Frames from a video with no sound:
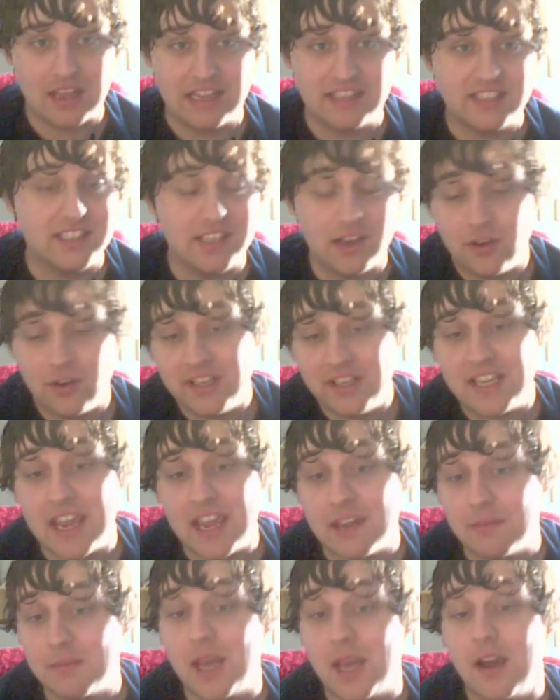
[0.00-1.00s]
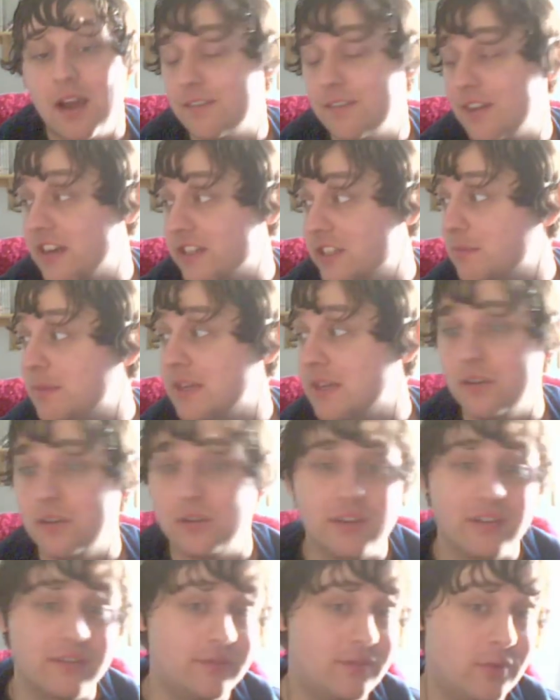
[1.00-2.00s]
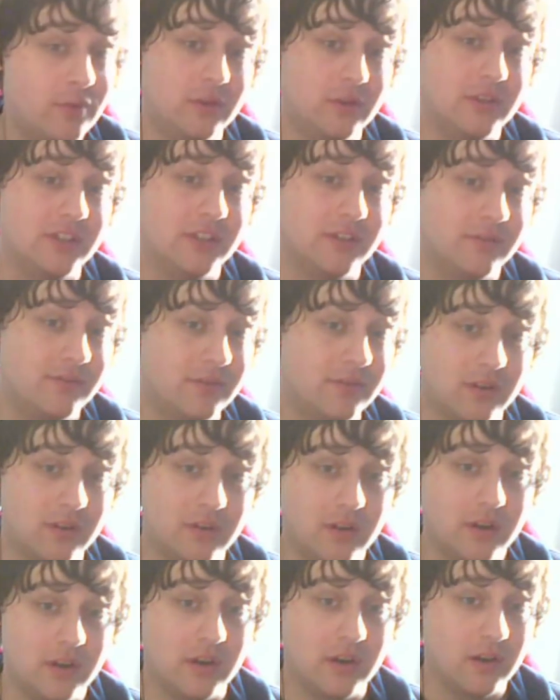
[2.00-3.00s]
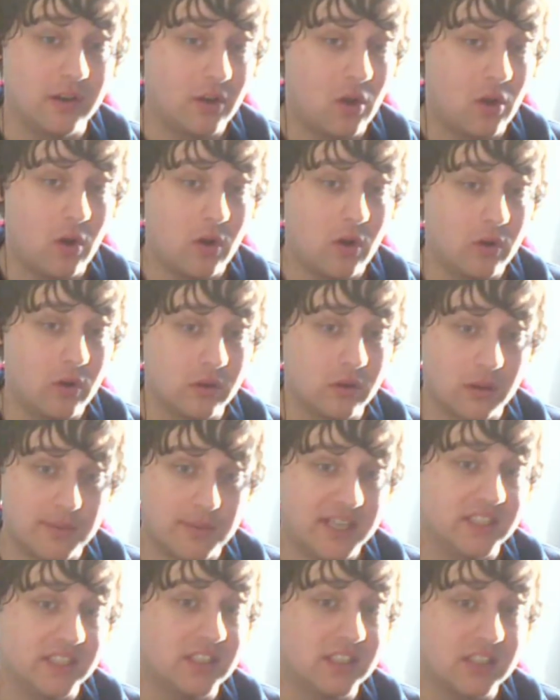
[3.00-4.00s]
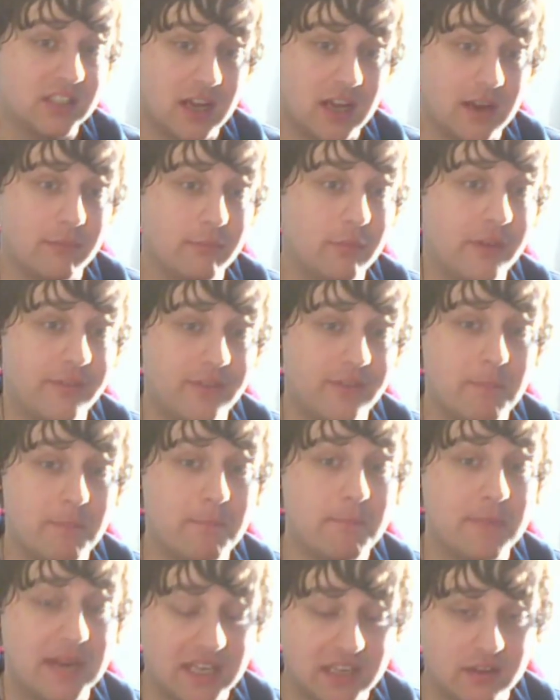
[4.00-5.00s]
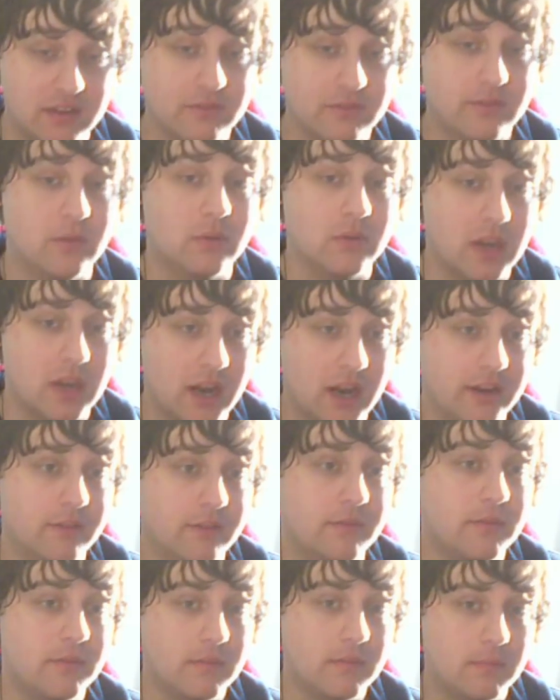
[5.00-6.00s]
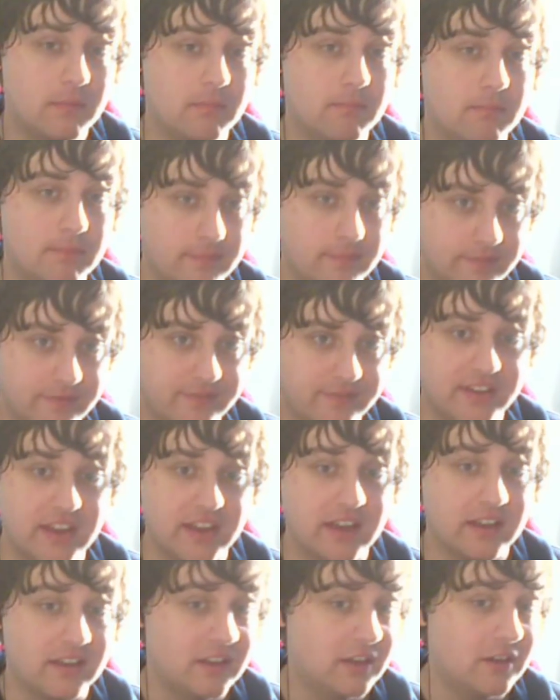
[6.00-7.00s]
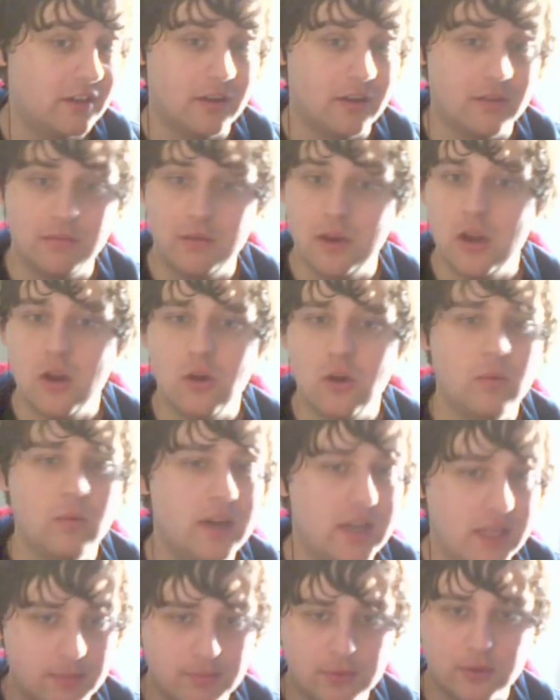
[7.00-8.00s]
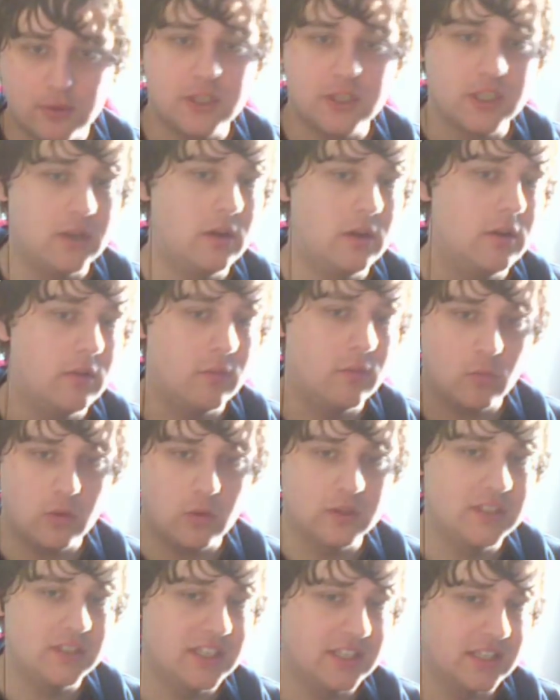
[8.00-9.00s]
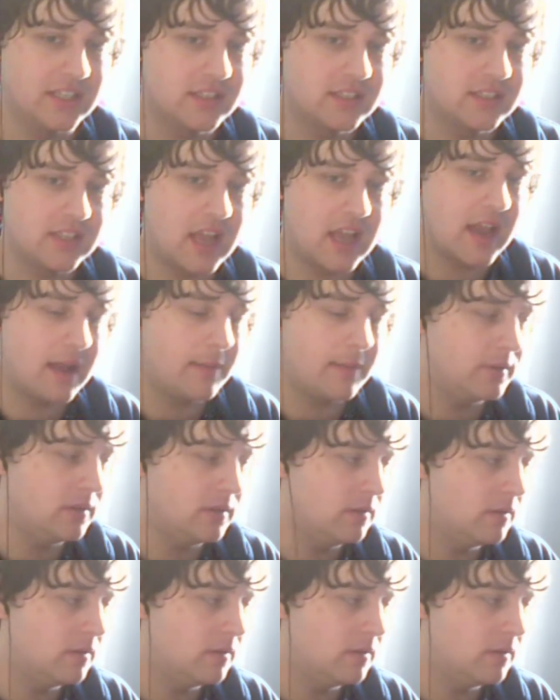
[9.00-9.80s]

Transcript: the only game that I've actually been looking forward to for a long amount of time with a meaningful kind of thing. You know, really pushing on, wanting this to happen.